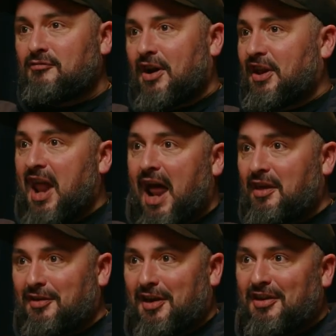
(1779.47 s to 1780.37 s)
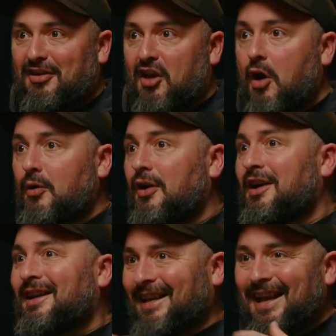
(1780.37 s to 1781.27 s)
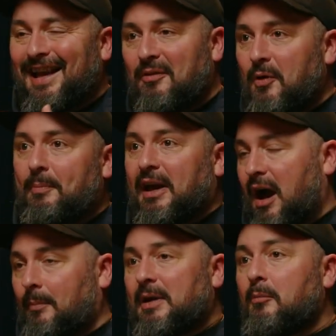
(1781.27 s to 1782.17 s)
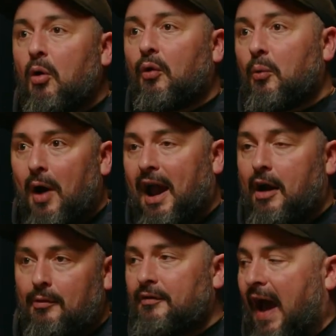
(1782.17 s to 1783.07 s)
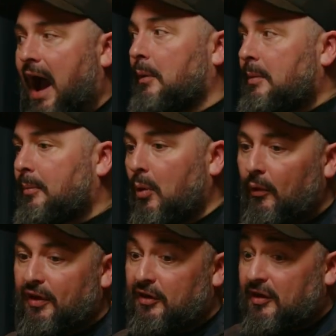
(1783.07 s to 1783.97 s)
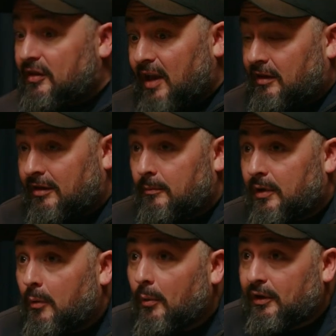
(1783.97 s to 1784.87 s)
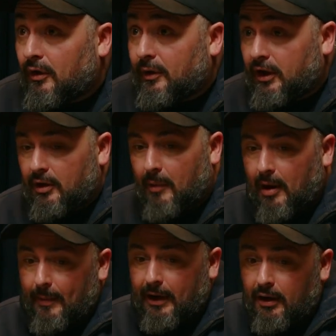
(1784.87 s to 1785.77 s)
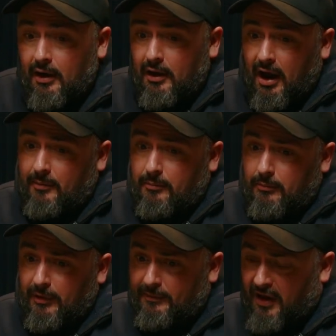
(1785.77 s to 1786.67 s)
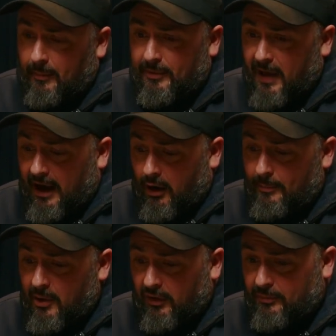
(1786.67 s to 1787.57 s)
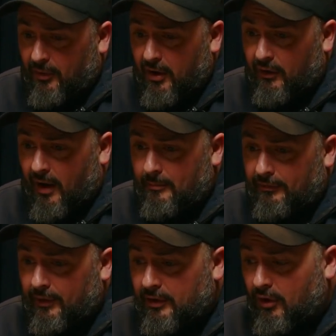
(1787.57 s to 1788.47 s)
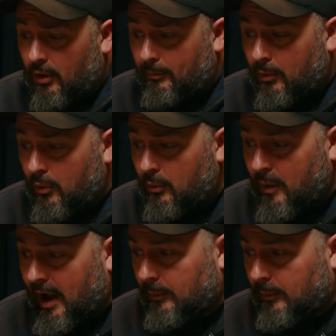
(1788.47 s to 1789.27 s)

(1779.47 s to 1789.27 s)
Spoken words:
run analysis. So we're becoming more aware of how important this is, and that's simply what we're doing at the moment. We've set up an AI Builders program, for example, where